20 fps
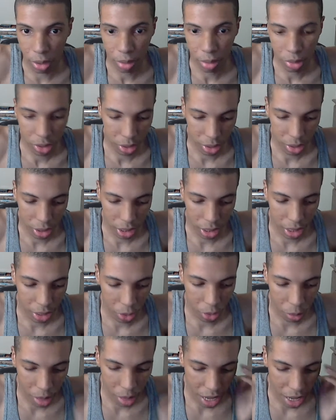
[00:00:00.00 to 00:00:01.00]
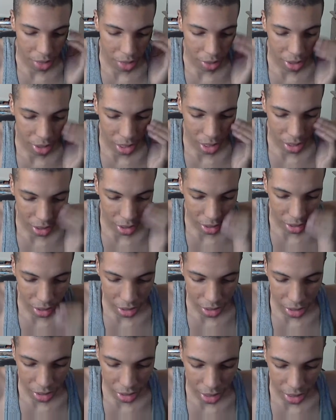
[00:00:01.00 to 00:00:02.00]
I'm just gonna like go by how it says,
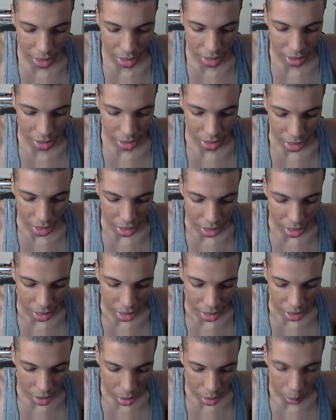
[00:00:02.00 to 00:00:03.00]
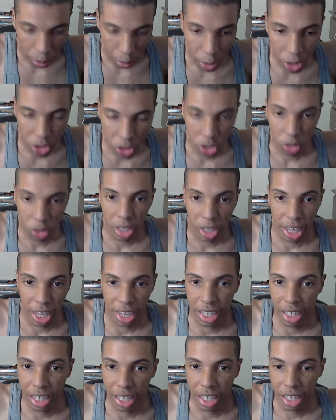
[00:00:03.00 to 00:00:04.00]
and it's like a bunch of
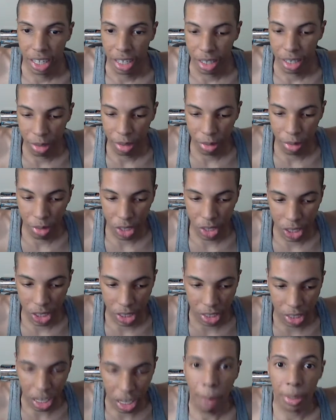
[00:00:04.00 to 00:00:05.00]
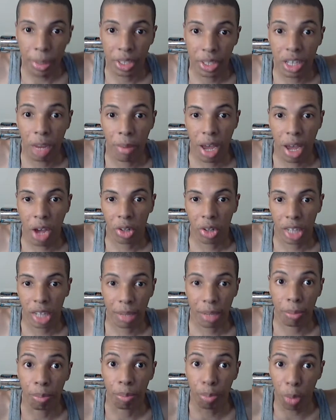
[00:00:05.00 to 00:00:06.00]
like zombies come out,
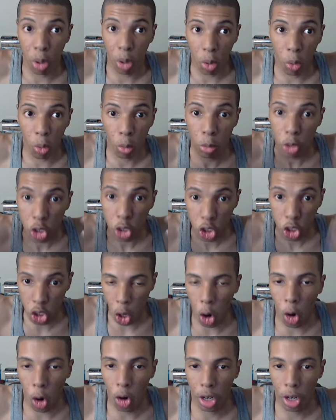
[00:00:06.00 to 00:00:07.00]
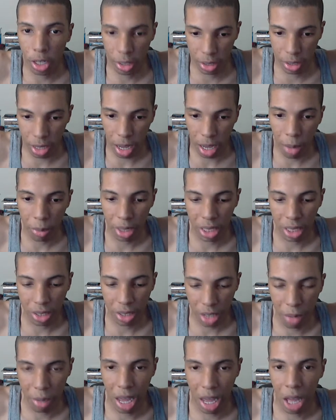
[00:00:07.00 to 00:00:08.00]
like bone charred zombies
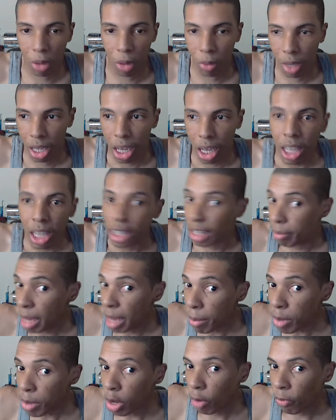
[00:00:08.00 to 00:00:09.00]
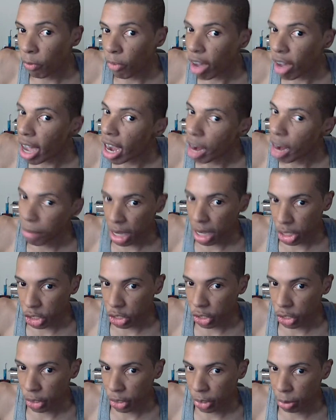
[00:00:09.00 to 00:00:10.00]
come out. They may be on fire, I'm not
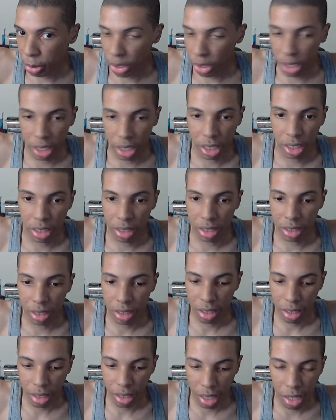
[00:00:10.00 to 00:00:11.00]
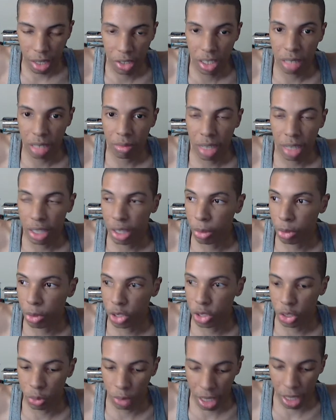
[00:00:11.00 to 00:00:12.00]
sure, because they seemed like they were
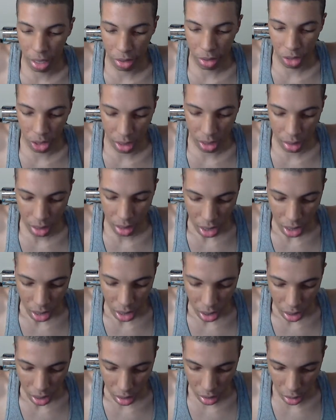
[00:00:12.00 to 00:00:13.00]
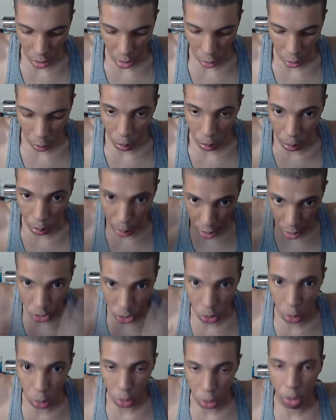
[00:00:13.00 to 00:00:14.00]
just burnt
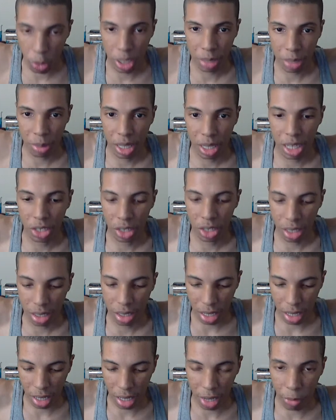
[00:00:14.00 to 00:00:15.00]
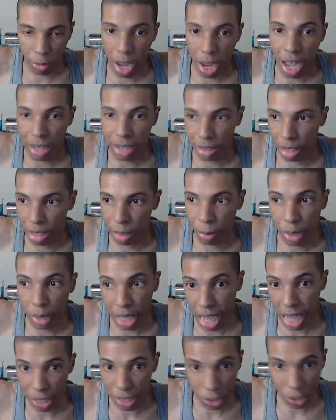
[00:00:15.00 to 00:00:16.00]
to a crisp, and they just kind of like rise up, and they
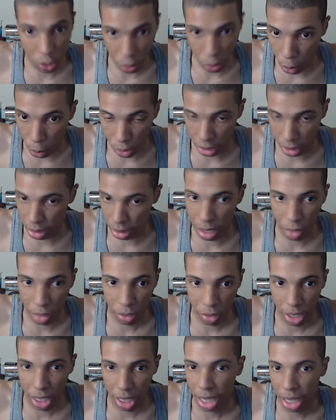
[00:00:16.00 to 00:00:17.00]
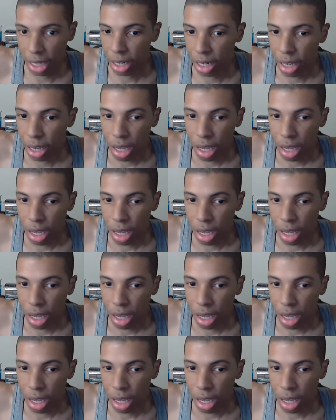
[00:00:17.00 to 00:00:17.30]
had swords and stuff like that.